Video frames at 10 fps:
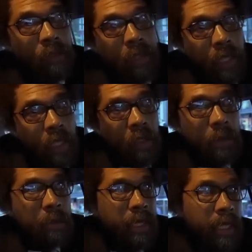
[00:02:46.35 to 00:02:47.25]
for any
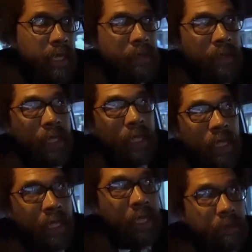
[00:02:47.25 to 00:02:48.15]
human being, I think, in
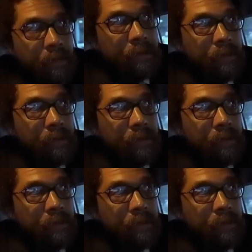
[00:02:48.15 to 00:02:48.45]
the end.